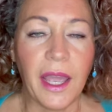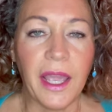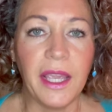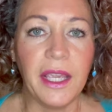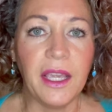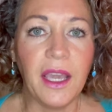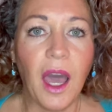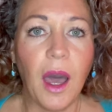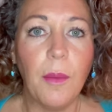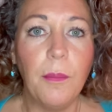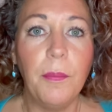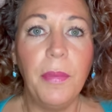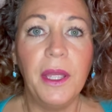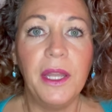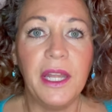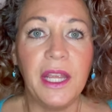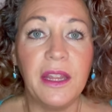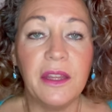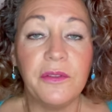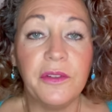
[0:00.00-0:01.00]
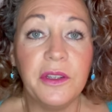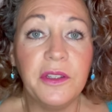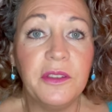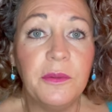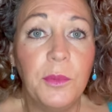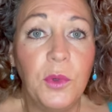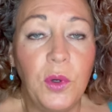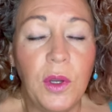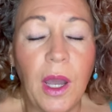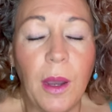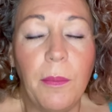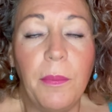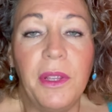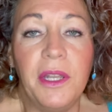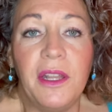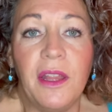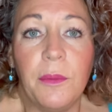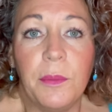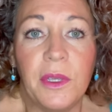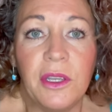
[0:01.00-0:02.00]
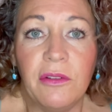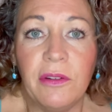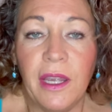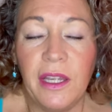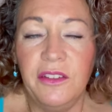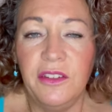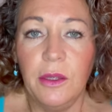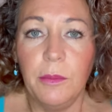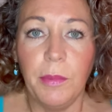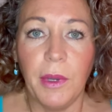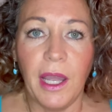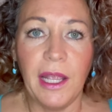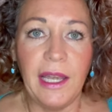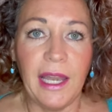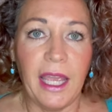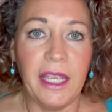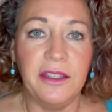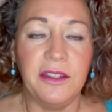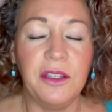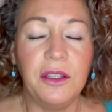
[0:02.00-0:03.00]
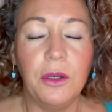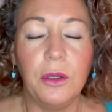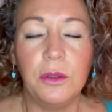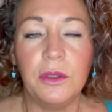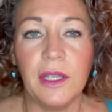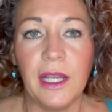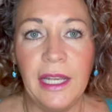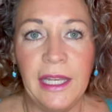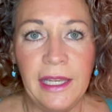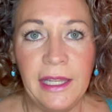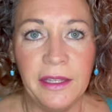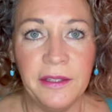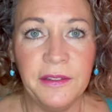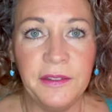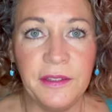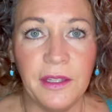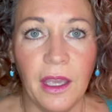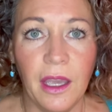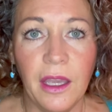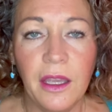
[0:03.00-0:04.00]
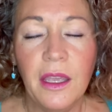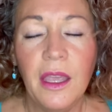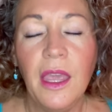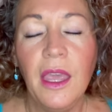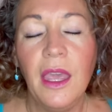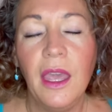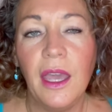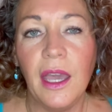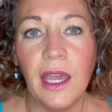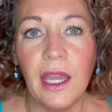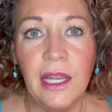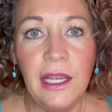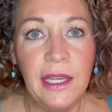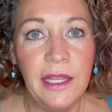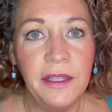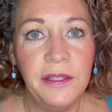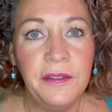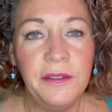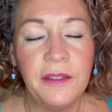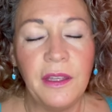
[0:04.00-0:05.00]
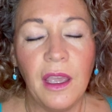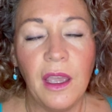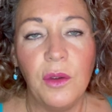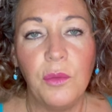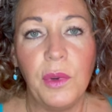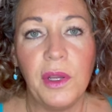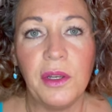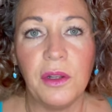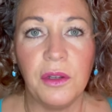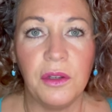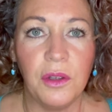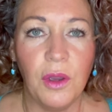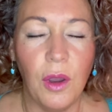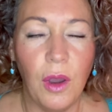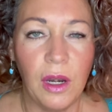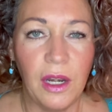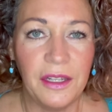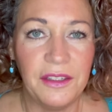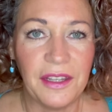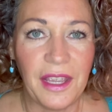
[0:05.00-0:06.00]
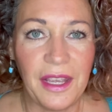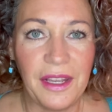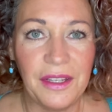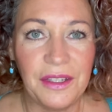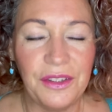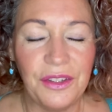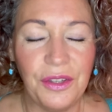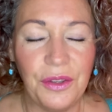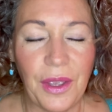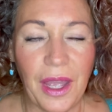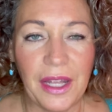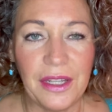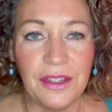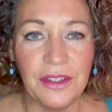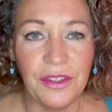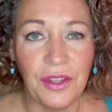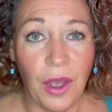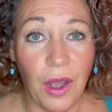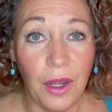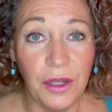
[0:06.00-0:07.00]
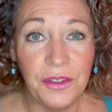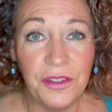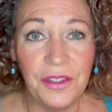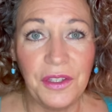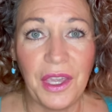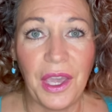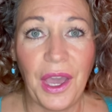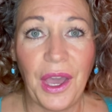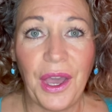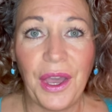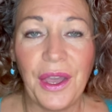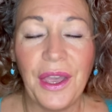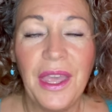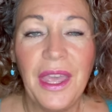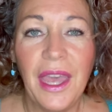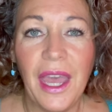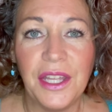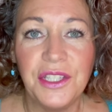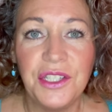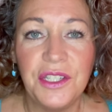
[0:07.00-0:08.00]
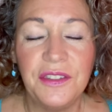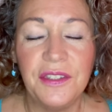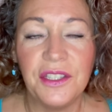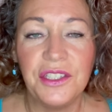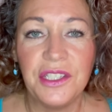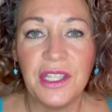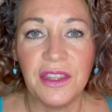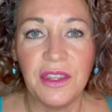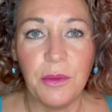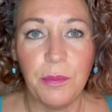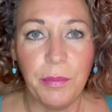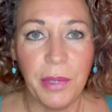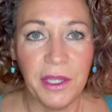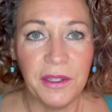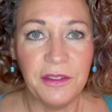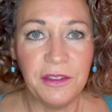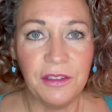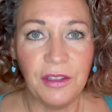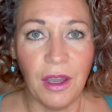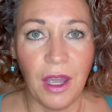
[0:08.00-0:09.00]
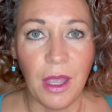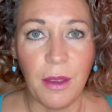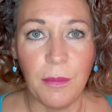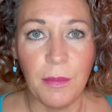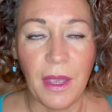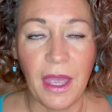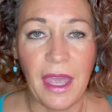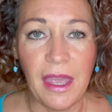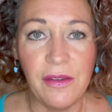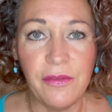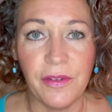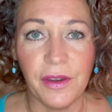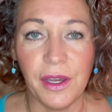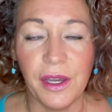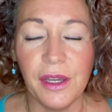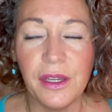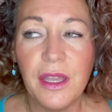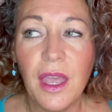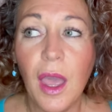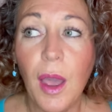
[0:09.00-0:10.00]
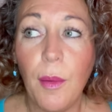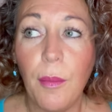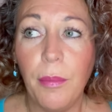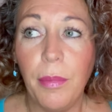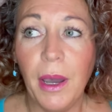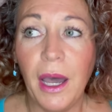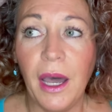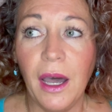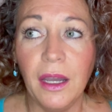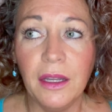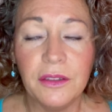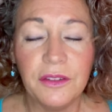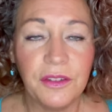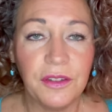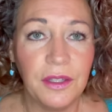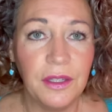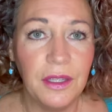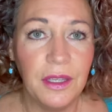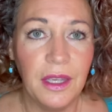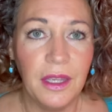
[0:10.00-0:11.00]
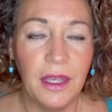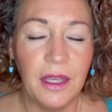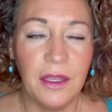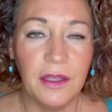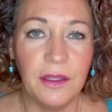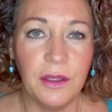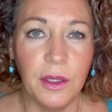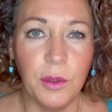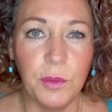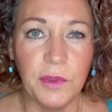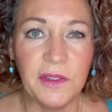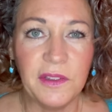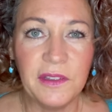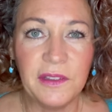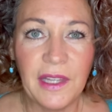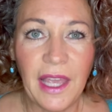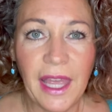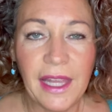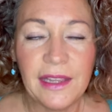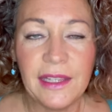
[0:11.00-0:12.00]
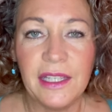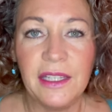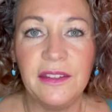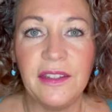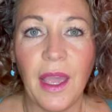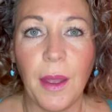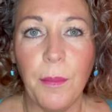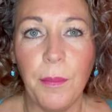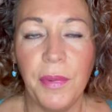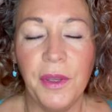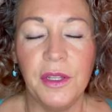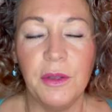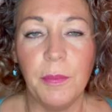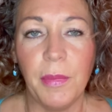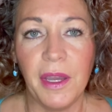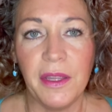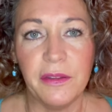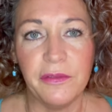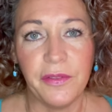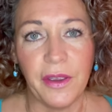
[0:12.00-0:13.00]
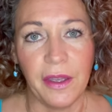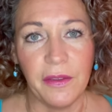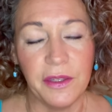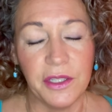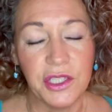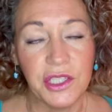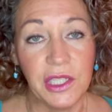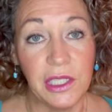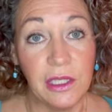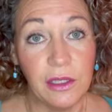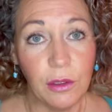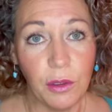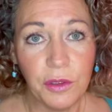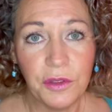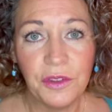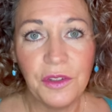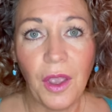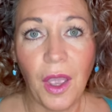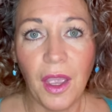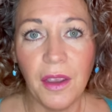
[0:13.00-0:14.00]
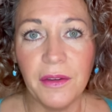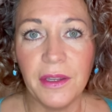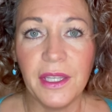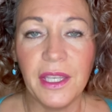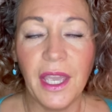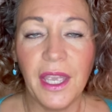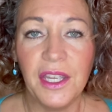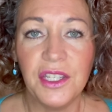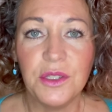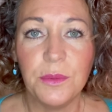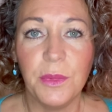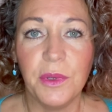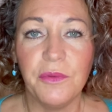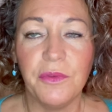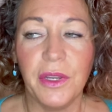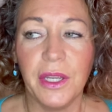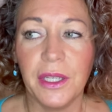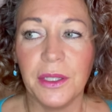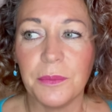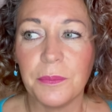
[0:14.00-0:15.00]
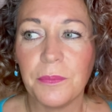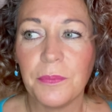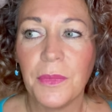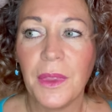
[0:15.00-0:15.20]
a company, they're a very small company. They were created by a lady called Alyssa. Alyssa went on a holiday to Antarctica and she said she had the best time ever, but it was sadly dampened by the fact that she lost her engagement ring.